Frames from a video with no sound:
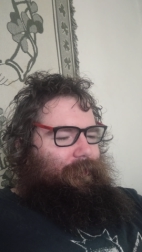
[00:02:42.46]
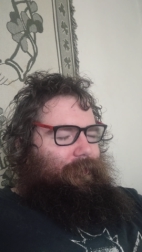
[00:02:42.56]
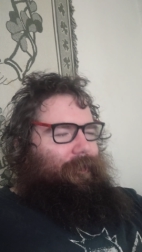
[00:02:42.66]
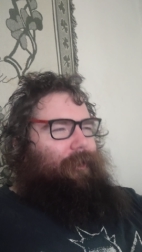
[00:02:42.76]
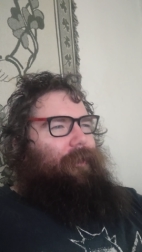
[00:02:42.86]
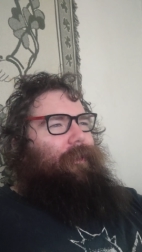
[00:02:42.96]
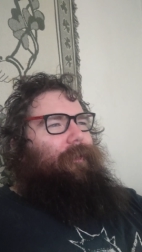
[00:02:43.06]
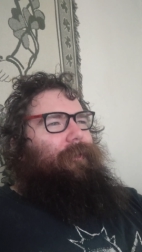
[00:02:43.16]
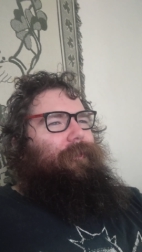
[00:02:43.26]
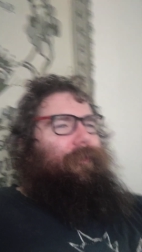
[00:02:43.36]
Ugh.
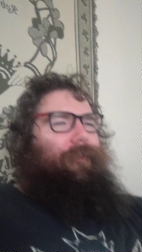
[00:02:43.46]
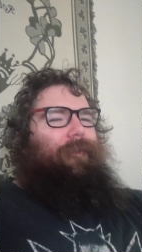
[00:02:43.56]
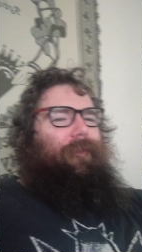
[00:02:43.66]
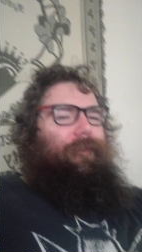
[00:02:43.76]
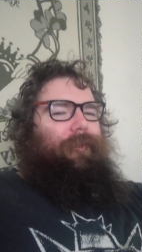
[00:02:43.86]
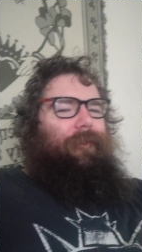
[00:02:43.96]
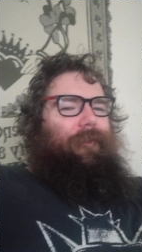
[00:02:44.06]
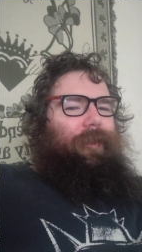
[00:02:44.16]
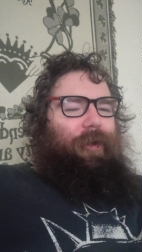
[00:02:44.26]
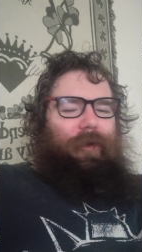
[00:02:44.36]

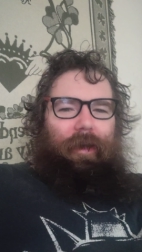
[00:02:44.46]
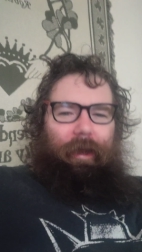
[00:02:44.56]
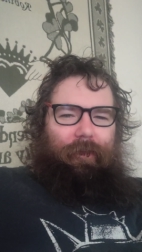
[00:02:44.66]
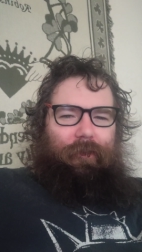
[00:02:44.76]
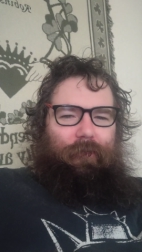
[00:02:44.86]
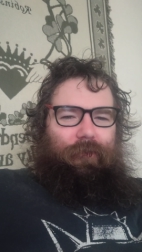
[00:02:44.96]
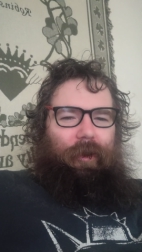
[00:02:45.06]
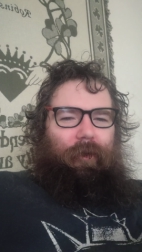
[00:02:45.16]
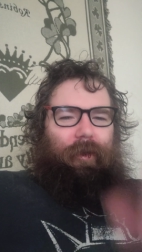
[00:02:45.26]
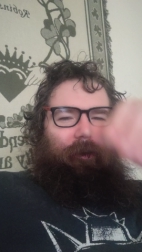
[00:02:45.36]
No one likes you,
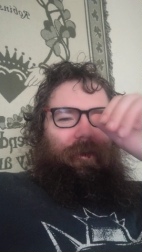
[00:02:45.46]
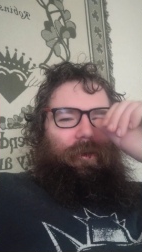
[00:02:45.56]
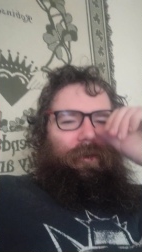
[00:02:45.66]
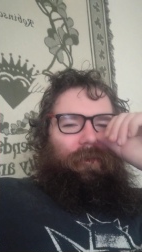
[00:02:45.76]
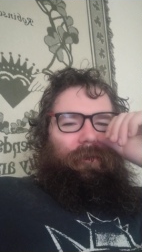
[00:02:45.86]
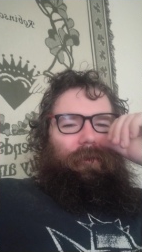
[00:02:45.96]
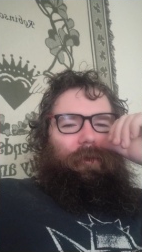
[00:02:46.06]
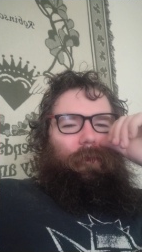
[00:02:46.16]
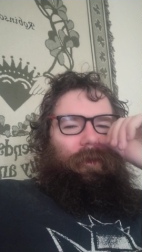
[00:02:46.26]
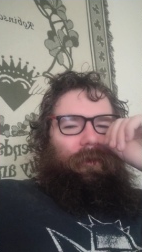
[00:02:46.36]
Jared. You creepy
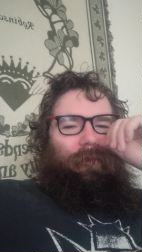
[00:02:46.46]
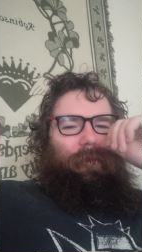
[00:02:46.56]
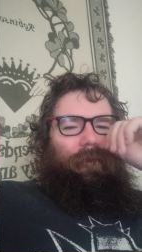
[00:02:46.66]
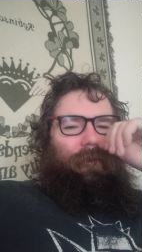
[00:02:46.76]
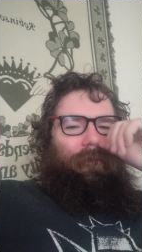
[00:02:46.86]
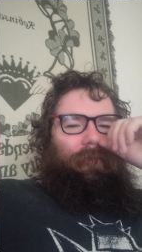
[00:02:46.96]
little weirdo.